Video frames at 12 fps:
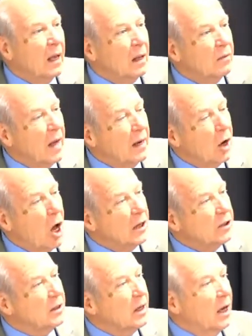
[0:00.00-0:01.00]
they
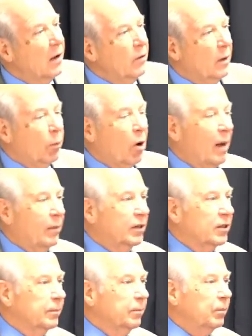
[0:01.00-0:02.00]
lost the covenant
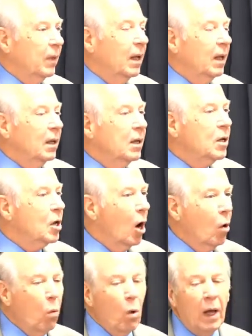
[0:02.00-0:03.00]
promise. No
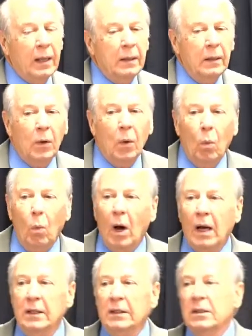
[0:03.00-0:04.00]
one
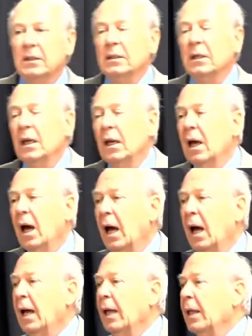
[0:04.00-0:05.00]
was
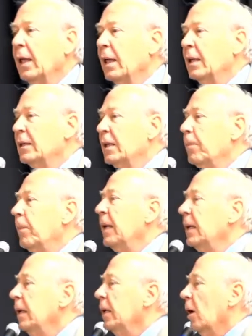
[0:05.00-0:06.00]

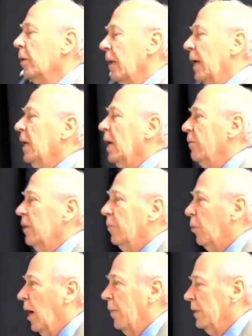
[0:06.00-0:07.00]
depending on that covenant
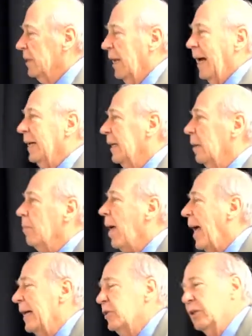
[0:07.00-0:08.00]
promise. And I can
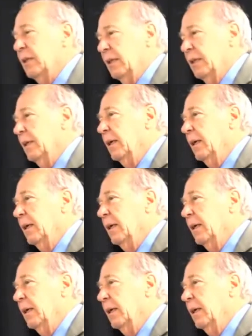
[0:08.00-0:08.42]
imagine it.